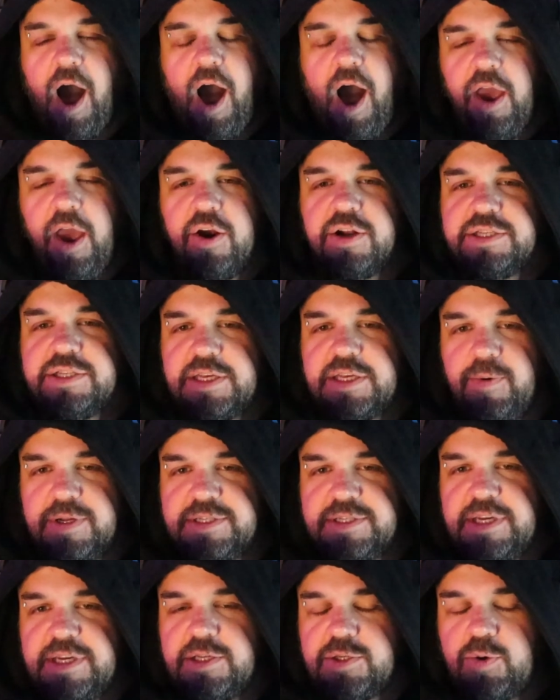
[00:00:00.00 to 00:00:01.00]
I heard someone
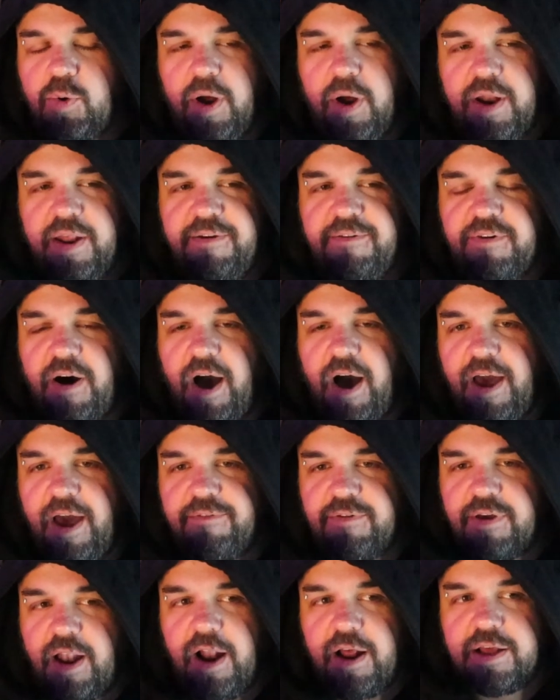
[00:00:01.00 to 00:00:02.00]
say
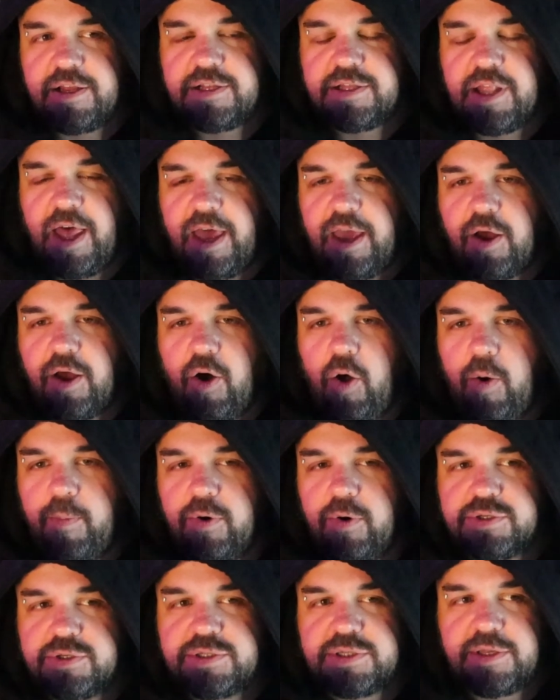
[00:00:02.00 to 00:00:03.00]
25 and I like
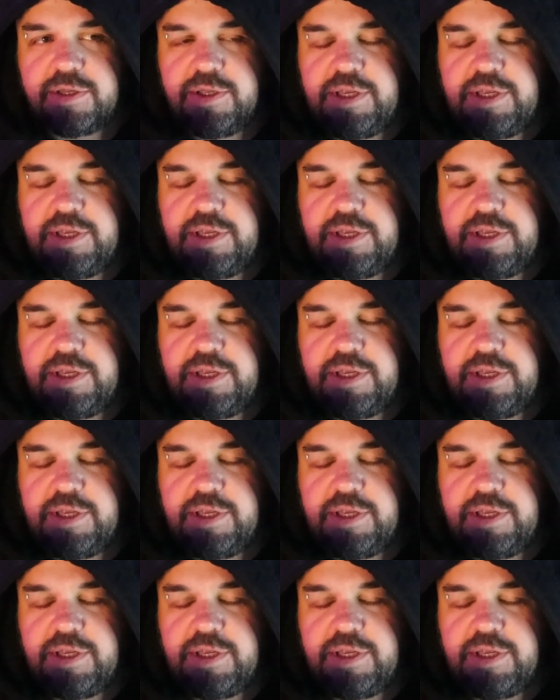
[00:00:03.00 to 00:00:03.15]
almost